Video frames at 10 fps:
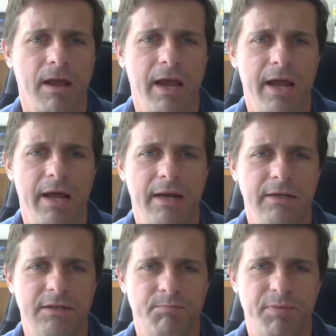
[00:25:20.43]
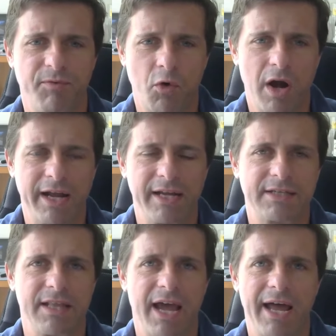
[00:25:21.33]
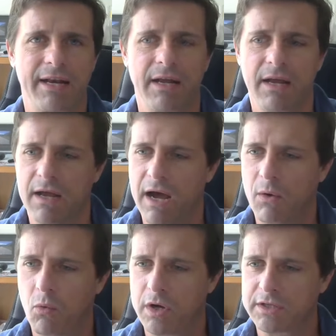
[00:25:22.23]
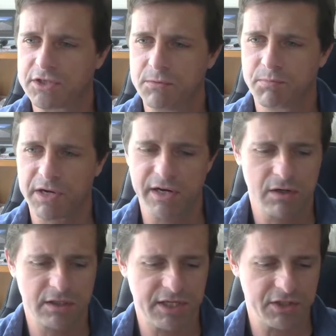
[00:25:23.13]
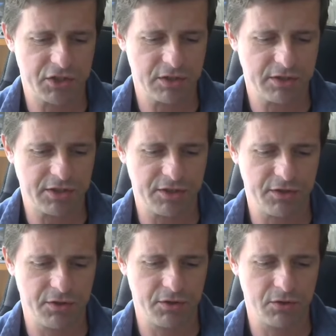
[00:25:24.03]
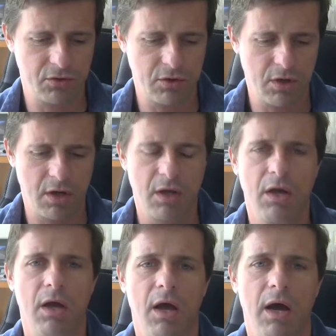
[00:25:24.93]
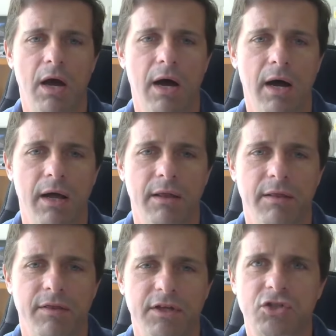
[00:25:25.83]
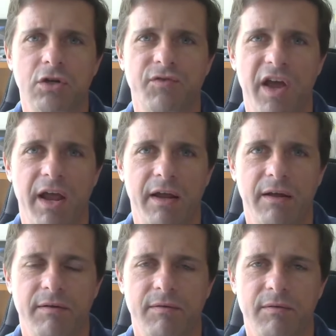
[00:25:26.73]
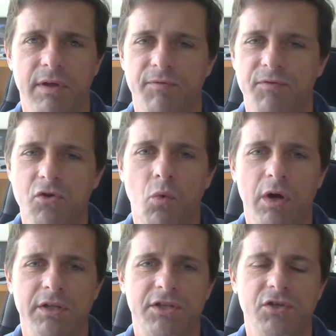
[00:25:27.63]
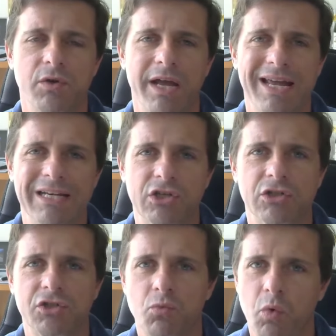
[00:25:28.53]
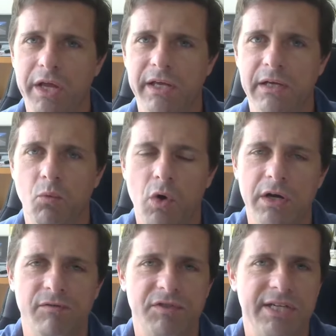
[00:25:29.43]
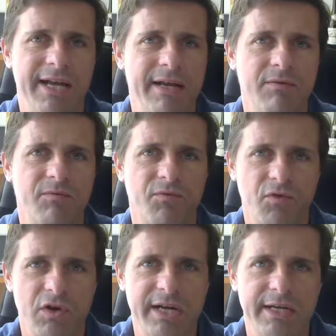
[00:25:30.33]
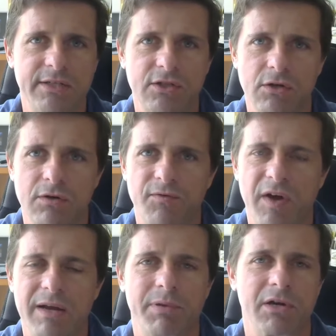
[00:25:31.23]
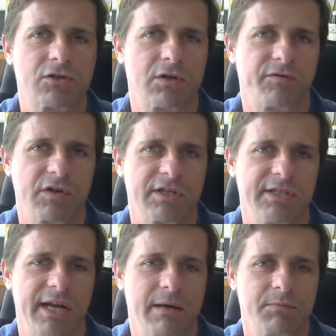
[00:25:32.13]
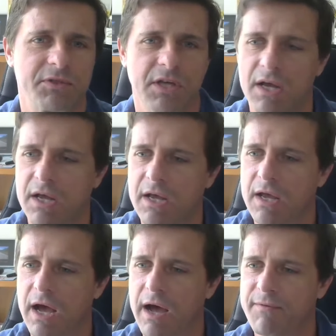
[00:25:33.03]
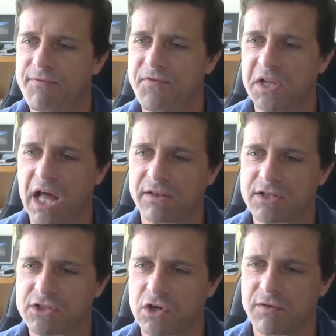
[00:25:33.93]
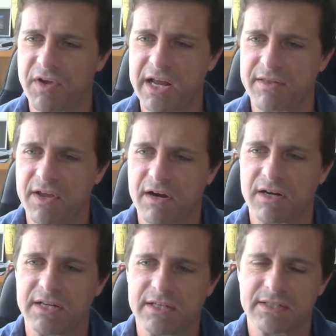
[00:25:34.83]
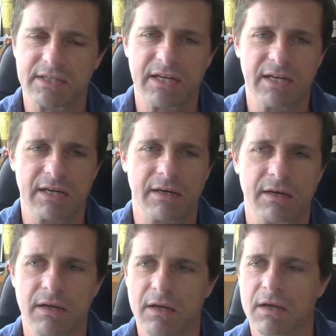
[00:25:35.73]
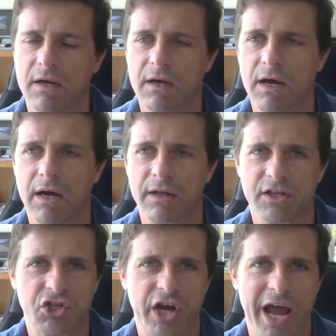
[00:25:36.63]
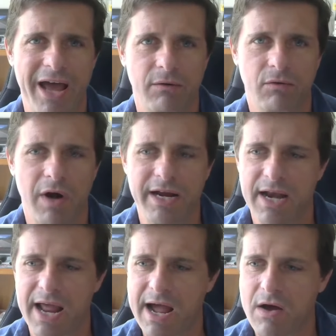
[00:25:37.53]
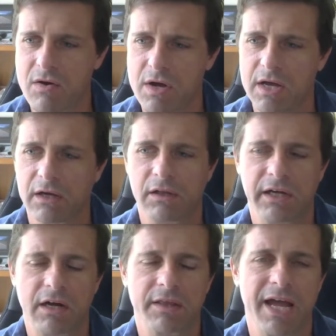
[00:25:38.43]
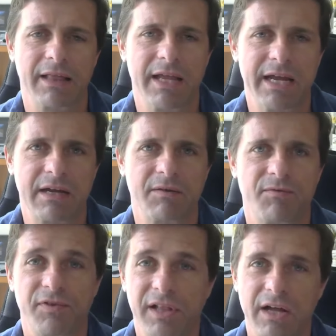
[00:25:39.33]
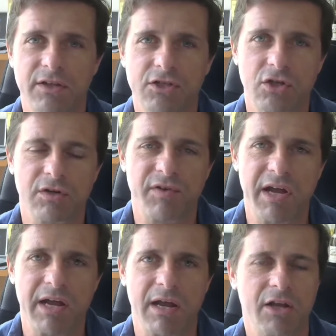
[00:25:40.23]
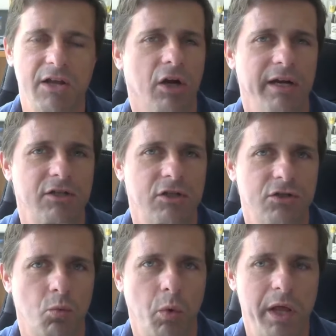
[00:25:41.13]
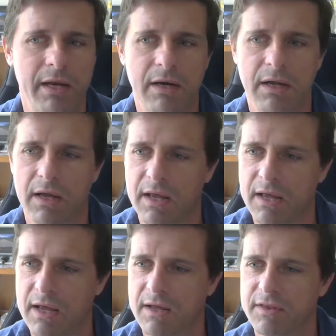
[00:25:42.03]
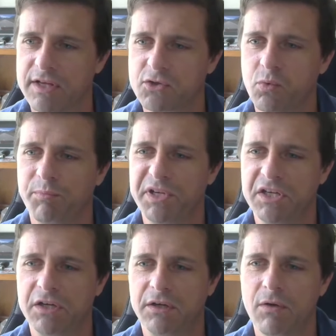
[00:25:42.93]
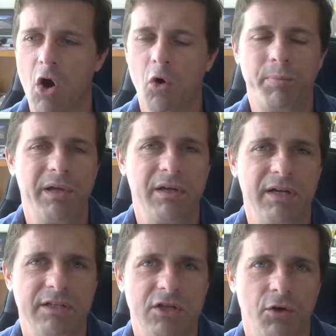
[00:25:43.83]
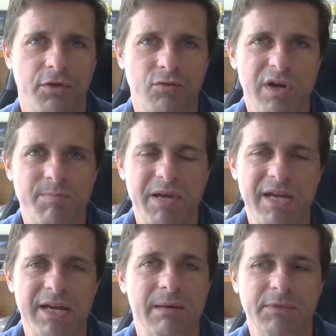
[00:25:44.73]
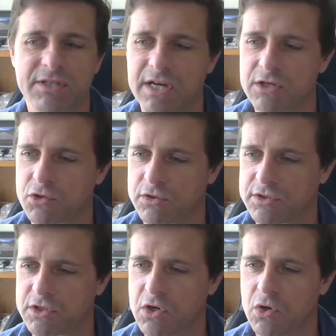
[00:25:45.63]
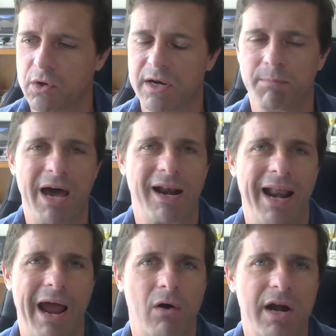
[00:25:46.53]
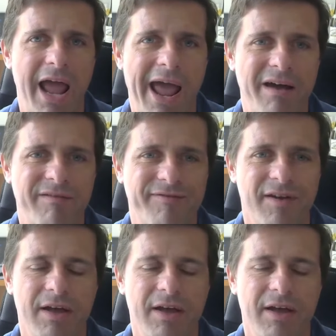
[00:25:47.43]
and before I get to that, I want to bring your attention to uh, the survey. If you want to enter to win one of 10 free certified beer server exams, uh, fill out the survey. There it is in uh, the chat right now. Click on that link, fill out the survey, and you're entered to win. This will be open until 3 p.m. Central. So, in about an hour and a half,